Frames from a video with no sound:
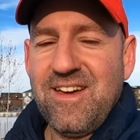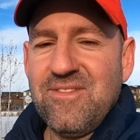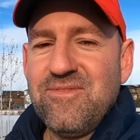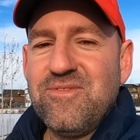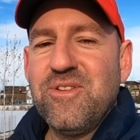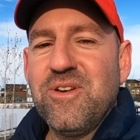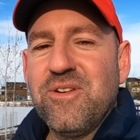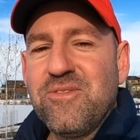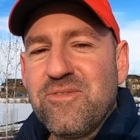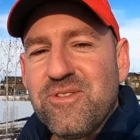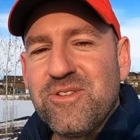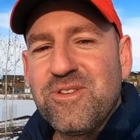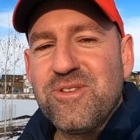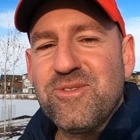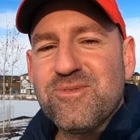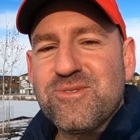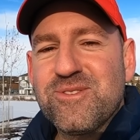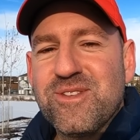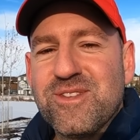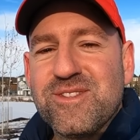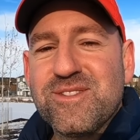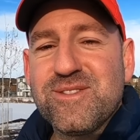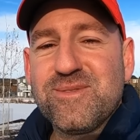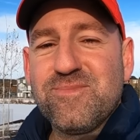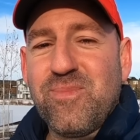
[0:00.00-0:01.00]
Have you ever used
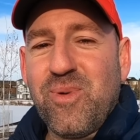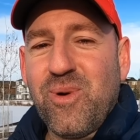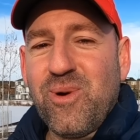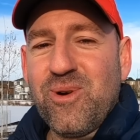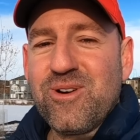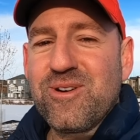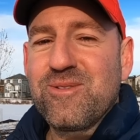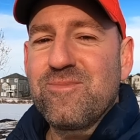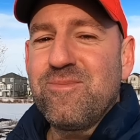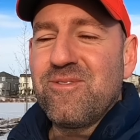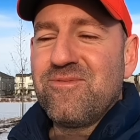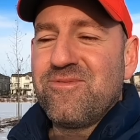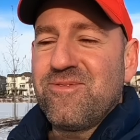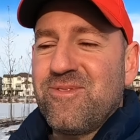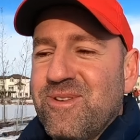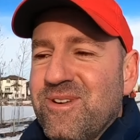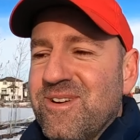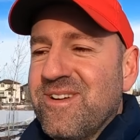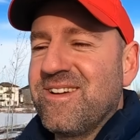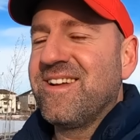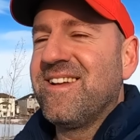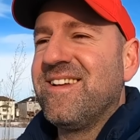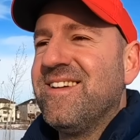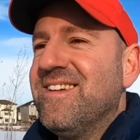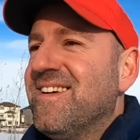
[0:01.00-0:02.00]
a spork before?